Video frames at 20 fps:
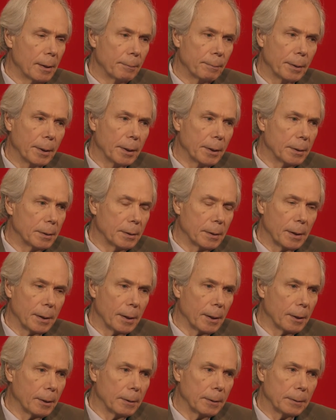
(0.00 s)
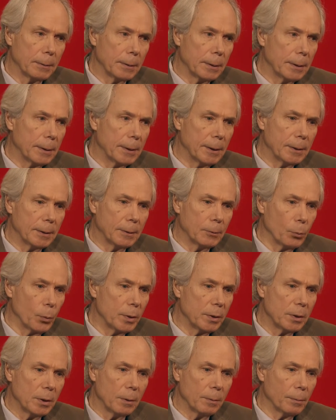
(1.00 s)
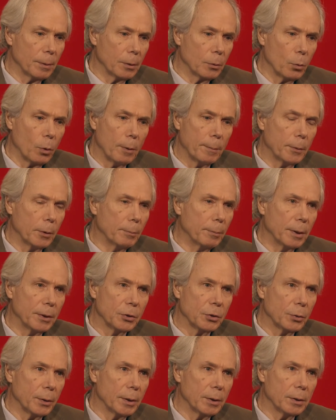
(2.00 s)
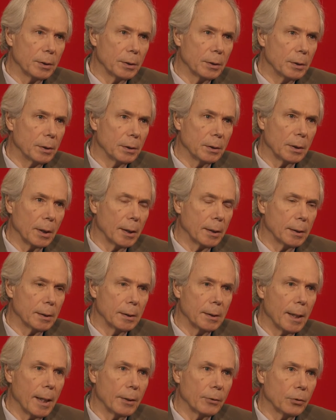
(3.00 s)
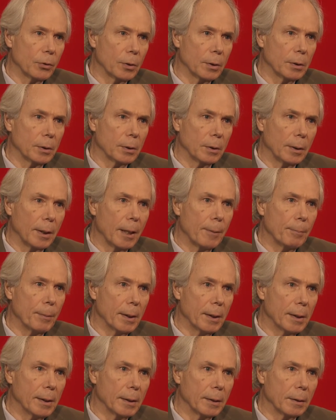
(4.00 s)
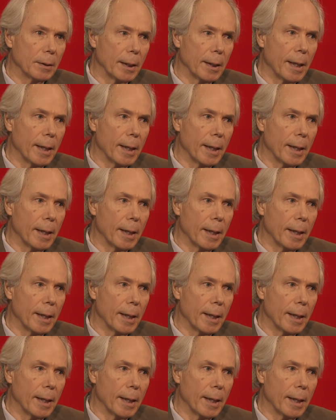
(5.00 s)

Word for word: But in its wisdom, the Cuomo administration decided not to let me in.